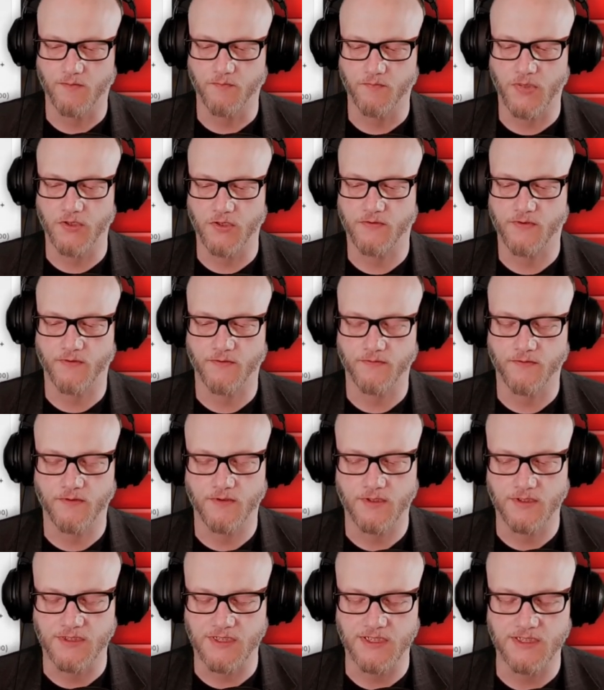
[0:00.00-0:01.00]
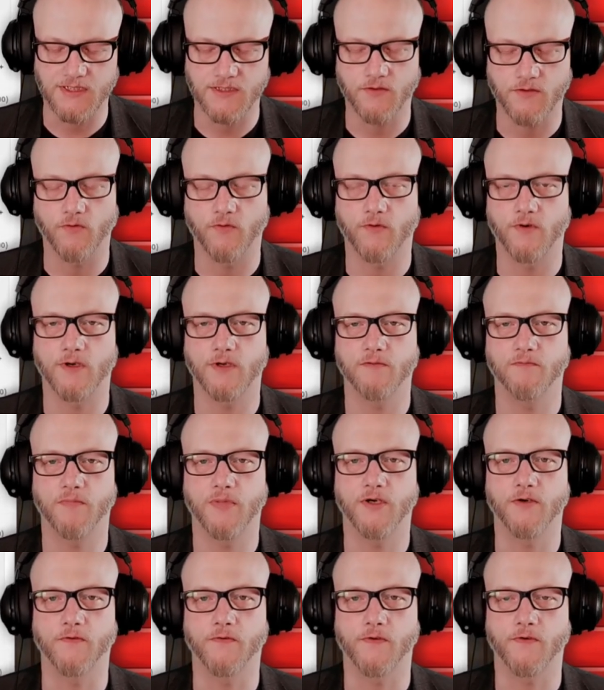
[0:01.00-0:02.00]
both on the Discord,
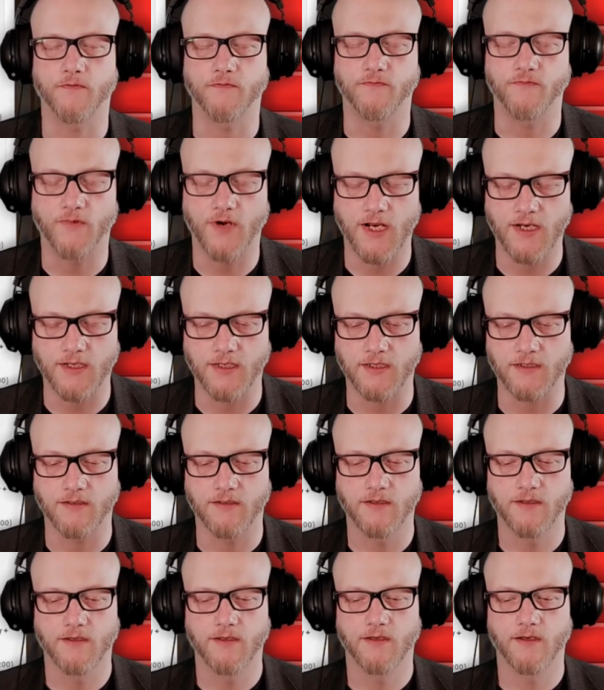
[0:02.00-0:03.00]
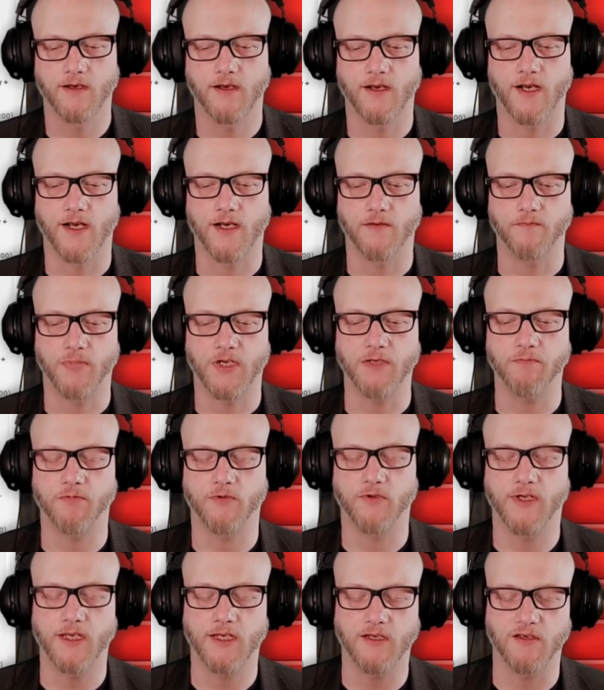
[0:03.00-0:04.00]
both on Reddit,
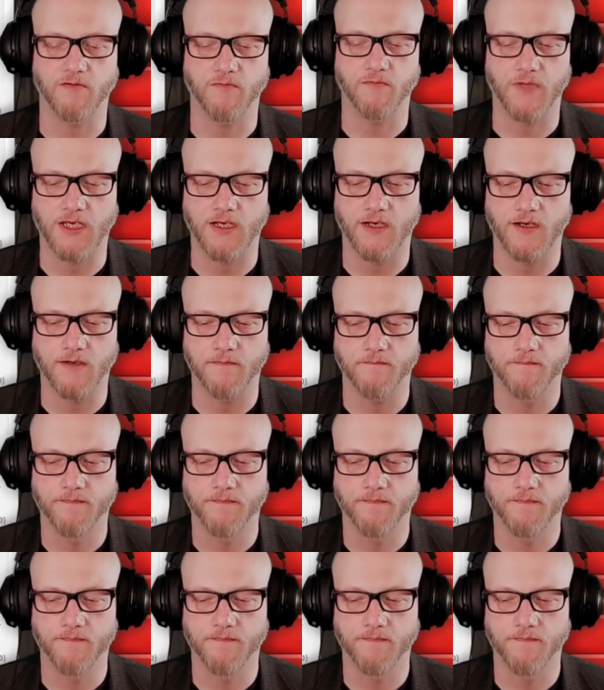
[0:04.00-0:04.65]
people hitting me up.